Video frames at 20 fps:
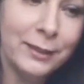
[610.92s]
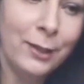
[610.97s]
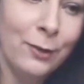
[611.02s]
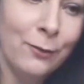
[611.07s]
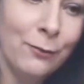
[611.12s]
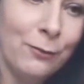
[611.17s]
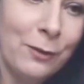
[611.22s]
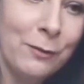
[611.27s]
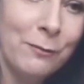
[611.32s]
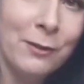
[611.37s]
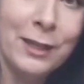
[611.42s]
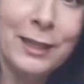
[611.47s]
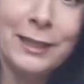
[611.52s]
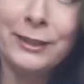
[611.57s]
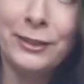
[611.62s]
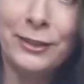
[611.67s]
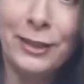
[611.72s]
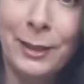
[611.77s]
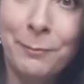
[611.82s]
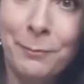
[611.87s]
something really
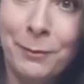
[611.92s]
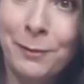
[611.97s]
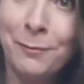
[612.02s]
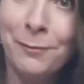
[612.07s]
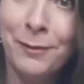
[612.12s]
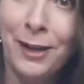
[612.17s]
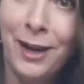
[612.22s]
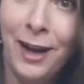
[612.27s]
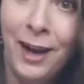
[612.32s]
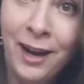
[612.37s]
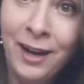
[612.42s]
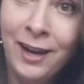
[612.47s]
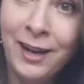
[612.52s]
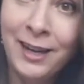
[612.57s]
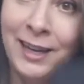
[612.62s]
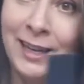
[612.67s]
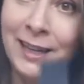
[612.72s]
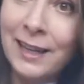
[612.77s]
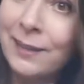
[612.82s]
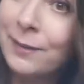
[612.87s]
cheap and I'm like,
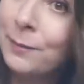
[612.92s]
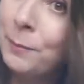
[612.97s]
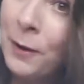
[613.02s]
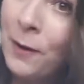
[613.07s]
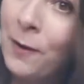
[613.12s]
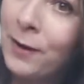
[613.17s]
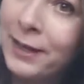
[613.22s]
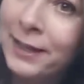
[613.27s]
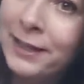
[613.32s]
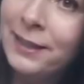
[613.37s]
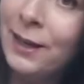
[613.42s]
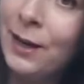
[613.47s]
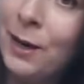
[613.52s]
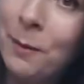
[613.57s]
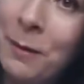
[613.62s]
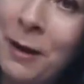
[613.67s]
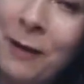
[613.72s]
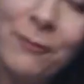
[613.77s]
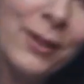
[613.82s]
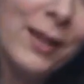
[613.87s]
that's a bargain.
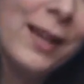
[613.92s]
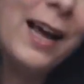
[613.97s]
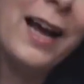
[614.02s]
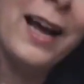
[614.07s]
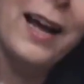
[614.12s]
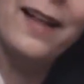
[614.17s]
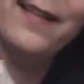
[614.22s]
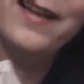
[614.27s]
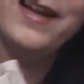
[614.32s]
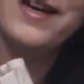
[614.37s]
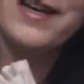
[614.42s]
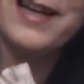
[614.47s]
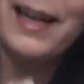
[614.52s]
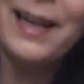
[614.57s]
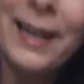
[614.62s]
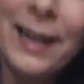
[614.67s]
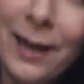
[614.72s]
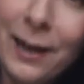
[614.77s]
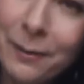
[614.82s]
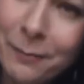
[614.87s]
I'm having that. And then I
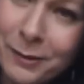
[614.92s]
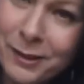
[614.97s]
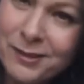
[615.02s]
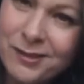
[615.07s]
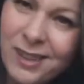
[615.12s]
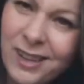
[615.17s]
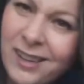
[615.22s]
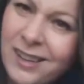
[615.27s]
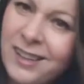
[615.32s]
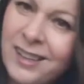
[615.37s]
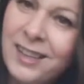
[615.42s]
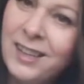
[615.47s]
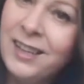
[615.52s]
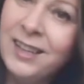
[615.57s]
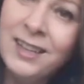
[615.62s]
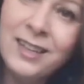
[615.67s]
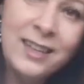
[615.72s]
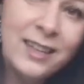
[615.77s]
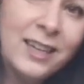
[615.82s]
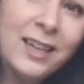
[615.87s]
get it and I'm like,
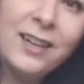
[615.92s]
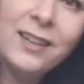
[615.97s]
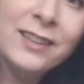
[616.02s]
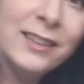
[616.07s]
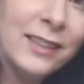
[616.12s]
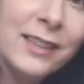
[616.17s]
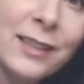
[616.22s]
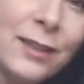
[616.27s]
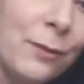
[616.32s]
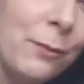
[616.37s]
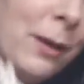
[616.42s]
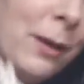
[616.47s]
I ain't going to